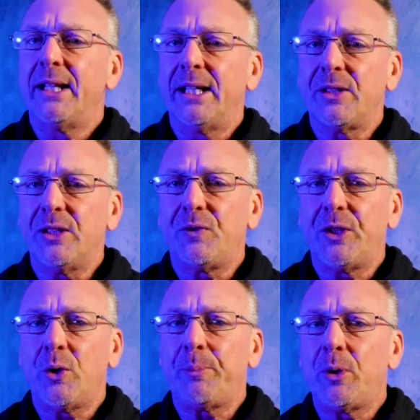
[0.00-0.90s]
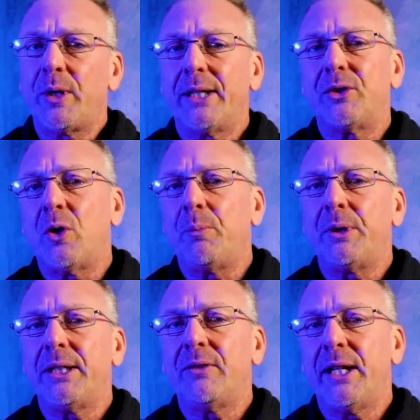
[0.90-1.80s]
As of this video upload, I don't
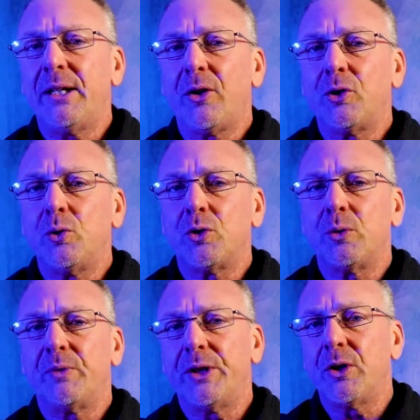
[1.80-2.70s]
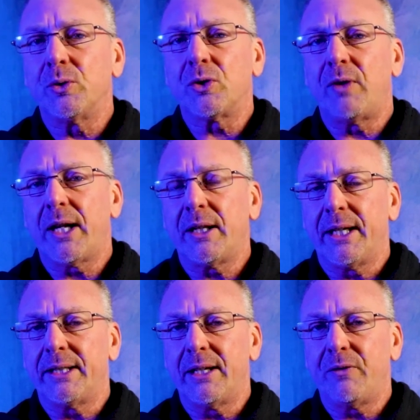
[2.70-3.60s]
believe any other YouTube videos
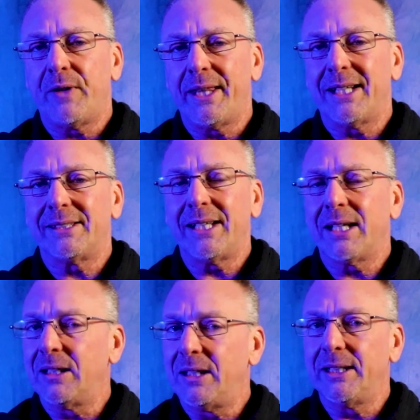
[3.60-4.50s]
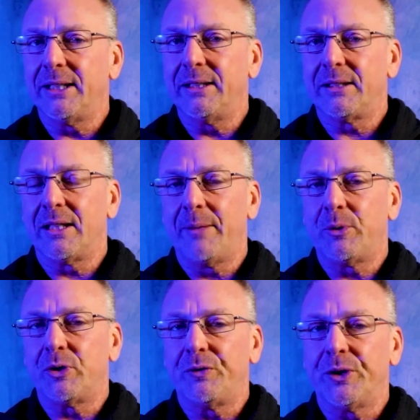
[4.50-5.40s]
correctly identify that second line in the
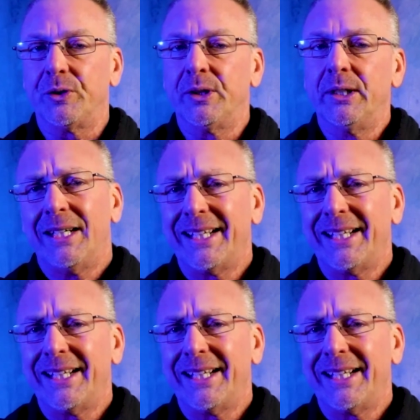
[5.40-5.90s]
telemetry field.